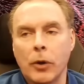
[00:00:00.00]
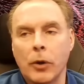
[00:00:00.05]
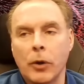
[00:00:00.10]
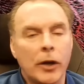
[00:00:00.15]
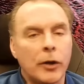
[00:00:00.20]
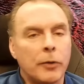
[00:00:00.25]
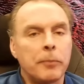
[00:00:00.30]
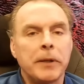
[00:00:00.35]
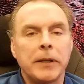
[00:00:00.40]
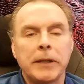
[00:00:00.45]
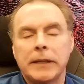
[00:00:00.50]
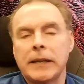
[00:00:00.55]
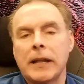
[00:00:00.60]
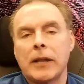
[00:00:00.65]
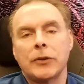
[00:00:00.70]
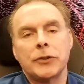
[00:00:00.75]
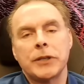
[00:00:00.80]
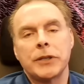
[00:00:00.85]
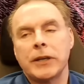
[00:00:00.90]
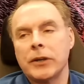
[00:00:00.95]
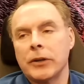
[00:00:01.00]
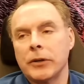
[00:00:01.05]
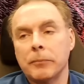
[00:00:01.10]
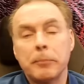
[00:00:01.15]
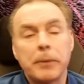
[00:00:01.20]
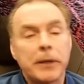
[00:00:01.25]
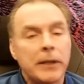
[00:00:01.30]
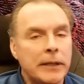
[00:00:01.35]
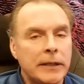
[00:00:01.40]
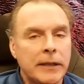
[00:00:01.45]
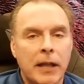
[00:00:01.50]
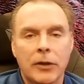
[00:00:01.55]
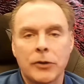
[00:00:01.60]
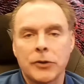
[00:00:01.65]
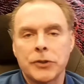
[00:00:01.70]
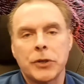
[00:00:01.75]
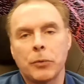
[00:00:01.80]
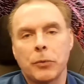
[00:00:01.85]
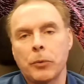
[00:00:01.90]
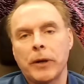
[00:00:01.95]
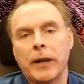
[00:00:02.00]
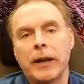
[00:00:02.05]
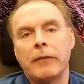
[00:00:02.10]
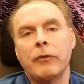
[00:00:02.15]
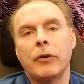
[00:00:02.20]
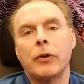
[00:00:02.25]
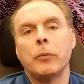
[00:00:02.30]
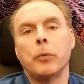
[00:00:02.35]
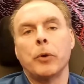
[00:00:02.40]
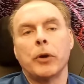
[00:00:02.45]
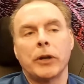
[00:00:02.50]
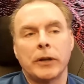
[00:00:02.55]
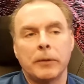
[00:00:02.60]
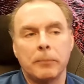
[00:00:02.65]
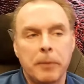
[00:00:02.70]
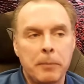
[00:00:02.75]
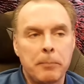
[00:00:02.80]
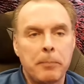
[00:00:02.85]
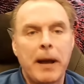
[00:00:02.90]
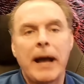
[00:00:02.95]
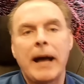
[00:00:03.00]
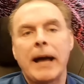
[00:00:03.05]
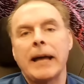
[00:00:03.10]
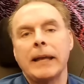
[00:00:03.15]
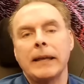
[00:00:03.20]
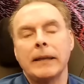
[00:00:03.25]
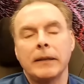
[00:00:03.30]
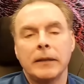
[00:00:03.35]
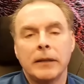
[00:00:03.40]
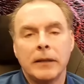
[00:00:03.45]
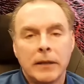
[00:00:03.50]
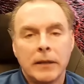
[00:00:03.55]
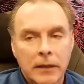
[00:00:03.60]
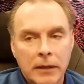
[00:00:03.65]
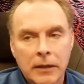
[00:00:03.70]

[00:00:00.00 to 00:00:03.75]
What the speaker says: $100 million a year, $1 billion a year, whatever, and we're going to be buying